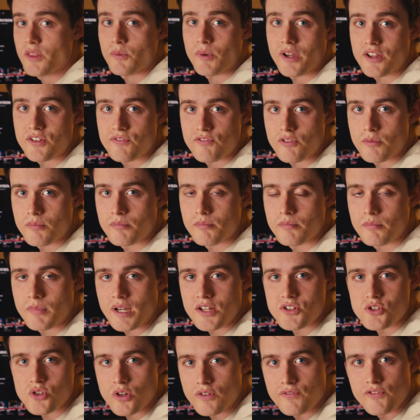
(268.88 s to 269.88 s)
the way, from
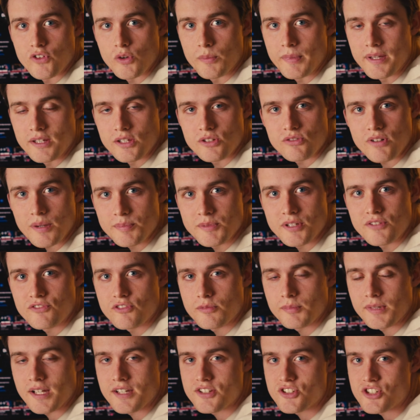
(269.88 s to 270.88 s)
my short film Interrupted
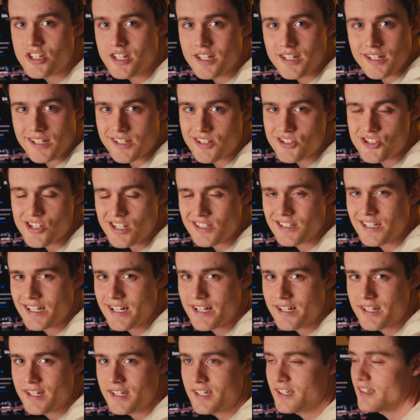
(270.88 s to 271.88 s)
from last year. You can check that
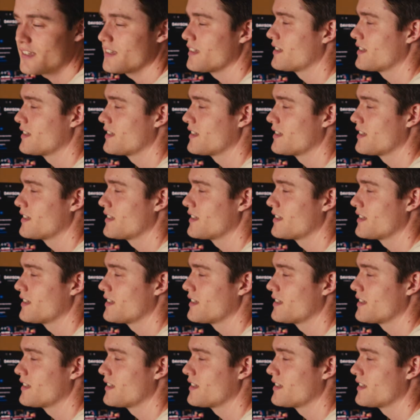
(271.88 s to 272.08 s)
out here.